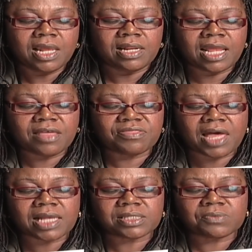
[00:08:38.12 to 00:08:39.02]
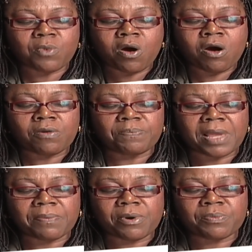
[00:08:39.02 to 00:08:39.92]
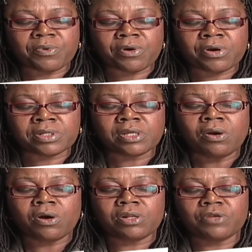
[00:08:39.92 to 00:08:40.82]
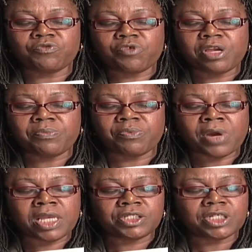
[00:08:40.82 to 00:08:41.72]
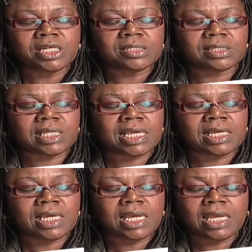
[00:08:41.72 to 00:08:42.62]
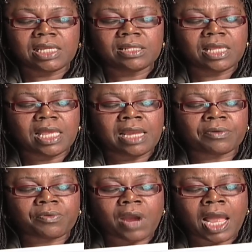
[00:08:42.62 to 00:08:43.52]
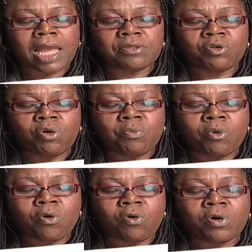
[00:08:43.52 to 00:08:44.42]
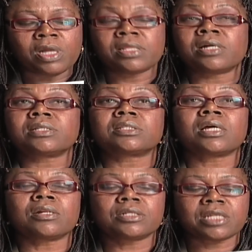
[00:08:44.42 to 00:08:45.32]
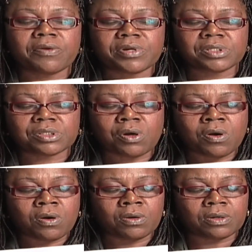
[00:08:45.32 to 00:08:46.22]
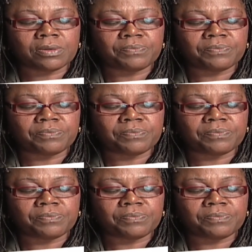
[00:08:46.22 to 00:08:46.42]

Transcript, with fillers: Let that small pepper bird on a tree branch sing and cry no more the solitary song.